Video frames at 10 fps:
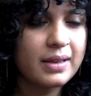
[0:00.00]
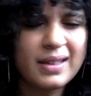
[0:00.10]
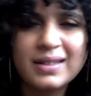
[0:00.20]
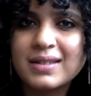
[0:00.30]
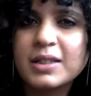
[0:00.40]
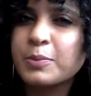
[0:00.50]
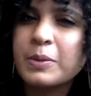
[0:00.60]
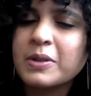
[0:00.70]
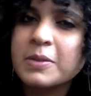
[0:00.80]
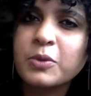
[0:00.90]
That's pretty
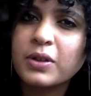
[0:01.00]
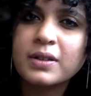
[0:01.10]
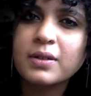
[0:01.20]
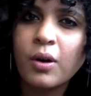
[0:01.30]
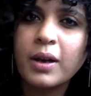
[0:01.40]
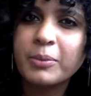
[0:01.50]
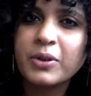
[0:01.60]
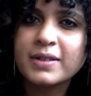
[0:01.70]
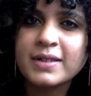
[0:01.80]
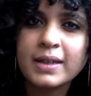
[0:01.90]
much all I'm
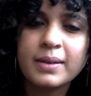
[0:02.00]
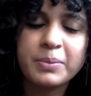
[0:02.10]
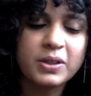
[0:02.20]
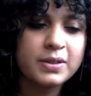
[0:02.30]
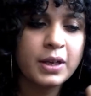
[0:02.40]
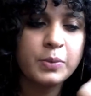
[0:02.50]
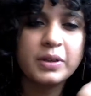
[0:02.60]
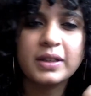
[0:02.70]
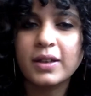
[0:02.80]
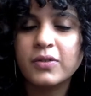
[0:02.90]
going to say, because I don't
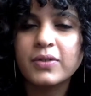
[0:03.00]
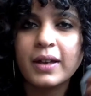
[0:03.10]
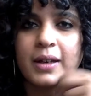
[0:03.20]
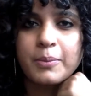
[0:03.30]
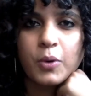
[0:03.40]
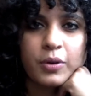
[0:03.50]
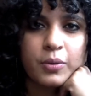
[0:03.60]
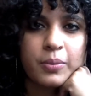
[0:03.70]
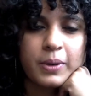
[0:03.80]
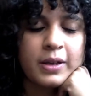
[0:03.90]
want to give any more
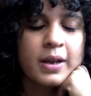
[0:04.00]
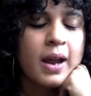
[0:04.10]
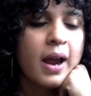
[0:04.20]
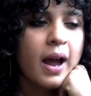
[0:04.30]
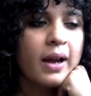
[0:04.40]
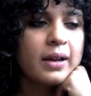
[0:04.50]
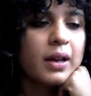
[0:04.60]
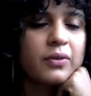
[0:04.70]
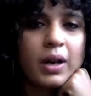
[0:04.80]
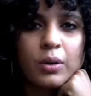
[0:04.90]
away. I
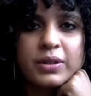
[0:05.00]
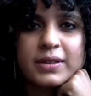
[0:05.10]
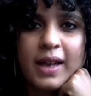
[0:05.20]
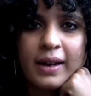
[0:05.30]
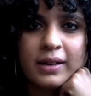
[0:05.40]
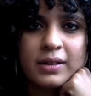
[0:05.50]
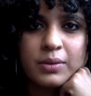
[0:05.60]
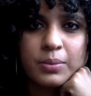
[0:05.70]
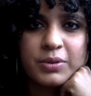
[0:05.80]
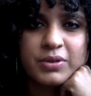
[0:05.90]
love how his character
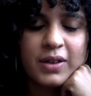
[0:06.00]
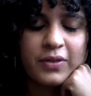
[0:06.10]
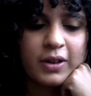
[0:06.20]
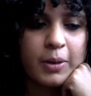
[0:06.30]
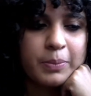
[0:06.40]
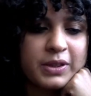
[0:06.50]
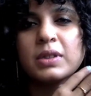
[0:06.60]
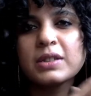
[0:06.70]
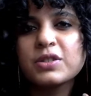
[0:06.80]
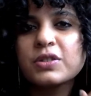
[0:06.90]
was developed.
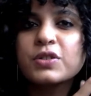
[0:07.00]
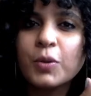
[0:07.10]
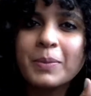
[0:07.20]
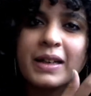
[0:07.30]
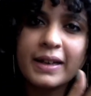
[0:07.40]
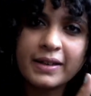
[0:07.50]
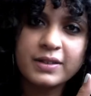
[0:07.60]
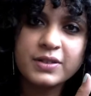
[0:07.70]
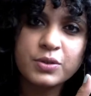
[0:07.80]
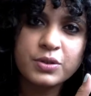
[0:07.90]
There's just so many
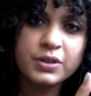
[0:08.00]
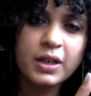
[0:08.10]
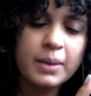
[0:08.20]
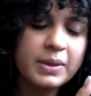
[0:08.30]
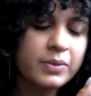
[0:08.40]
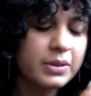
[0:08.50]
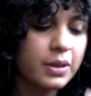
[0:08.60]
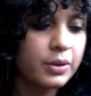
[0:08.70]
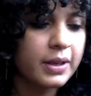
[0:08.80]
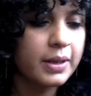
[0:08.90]
layers to Ishigami
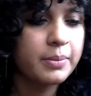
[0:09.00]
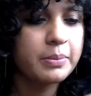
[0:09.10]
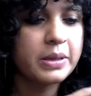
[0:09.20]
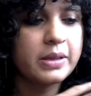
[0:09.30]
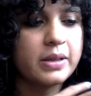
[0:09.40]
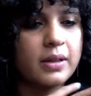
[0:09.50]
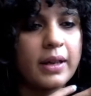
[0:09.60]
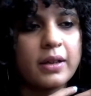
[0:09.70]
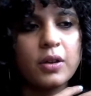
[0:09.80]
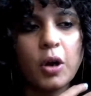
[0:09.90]
without him being
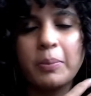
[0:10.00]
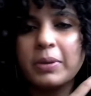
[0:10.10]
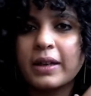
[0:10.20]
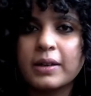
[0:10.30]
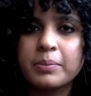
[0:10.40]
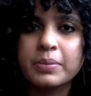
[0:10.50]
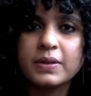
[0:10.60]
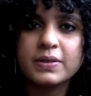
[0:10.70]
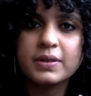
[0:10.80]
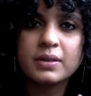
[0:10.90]
like a complicated
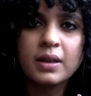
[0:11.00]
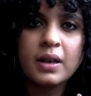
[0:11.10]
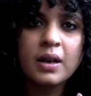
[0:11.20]
person.